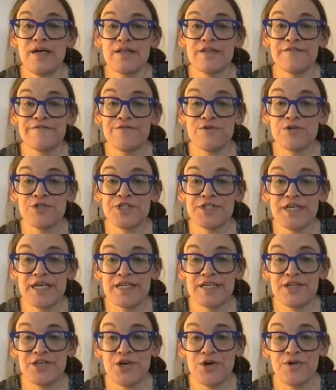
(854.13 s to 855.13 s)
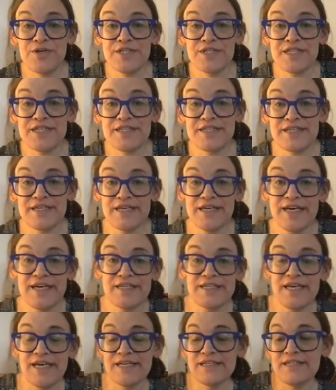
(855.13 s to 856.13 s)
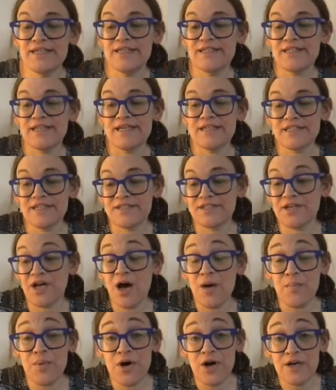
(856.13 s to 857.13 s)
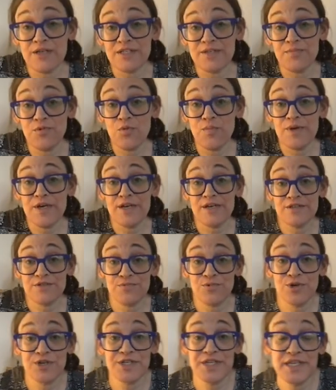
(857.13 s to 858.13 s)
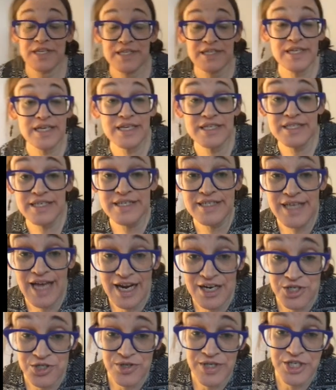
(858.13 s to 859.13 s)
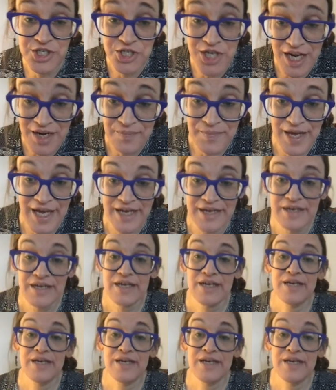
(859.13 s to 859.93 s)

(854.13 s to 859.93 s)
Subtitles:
The first thing to notice is the king takes e6 is not possible because rook d6 is actually checkmate.